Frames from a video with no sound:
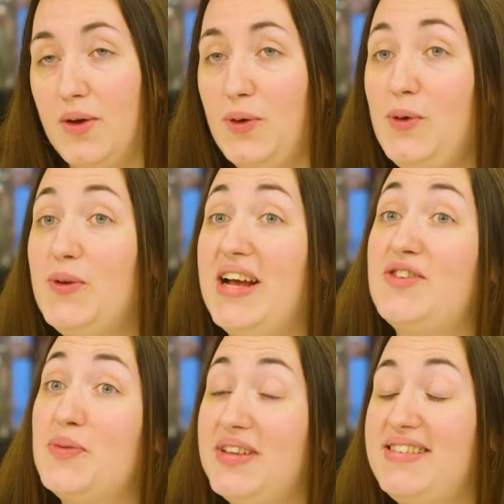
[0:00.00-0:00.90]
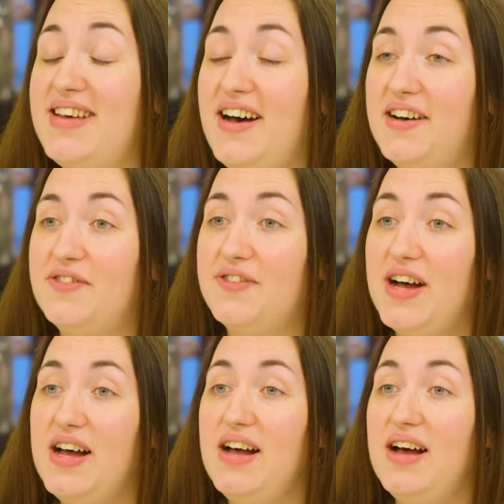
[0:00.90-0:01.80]
Ooh, that's really tough.
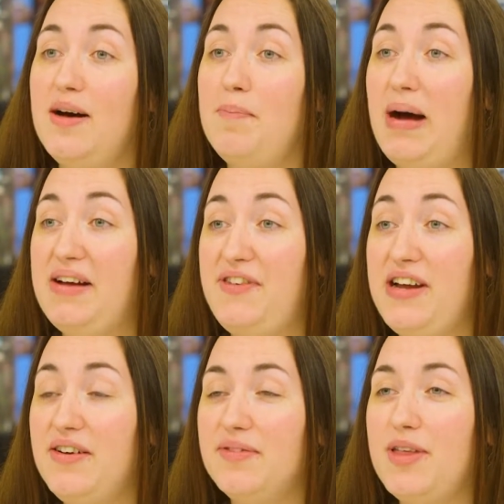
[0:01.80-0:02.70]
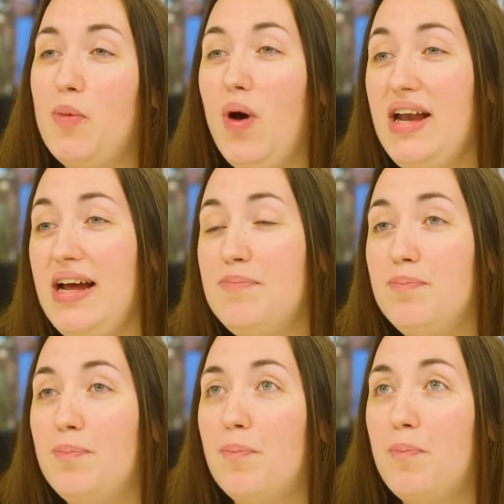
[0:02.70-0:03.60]
My favorite, the one
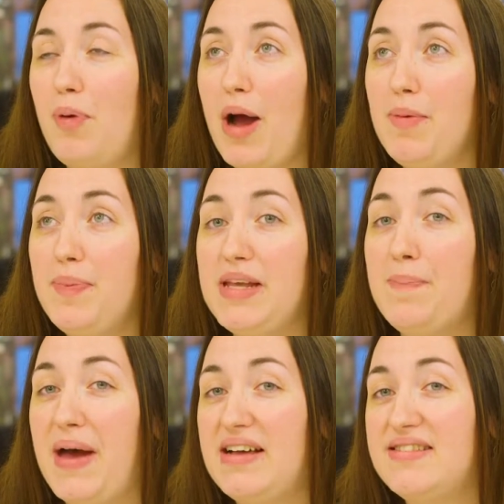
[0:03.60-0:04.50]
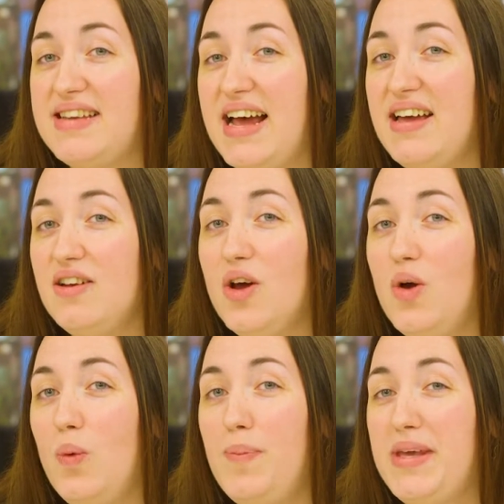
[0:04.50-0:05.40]
I'm probably best at
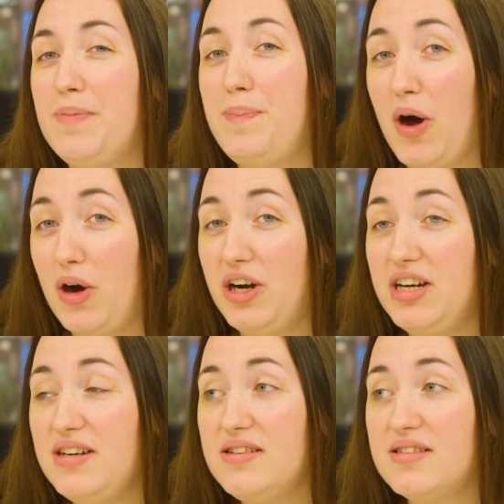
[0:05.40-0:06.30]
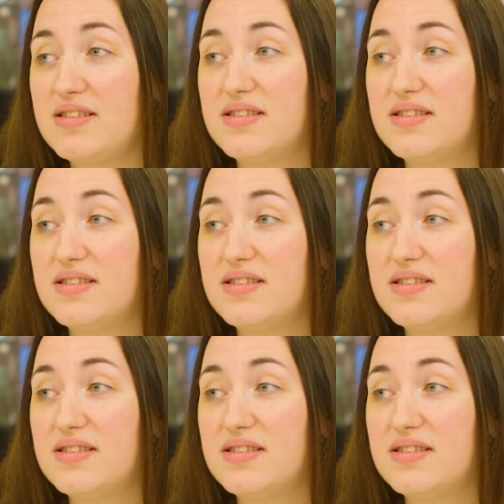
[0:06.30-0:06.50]
would be bards.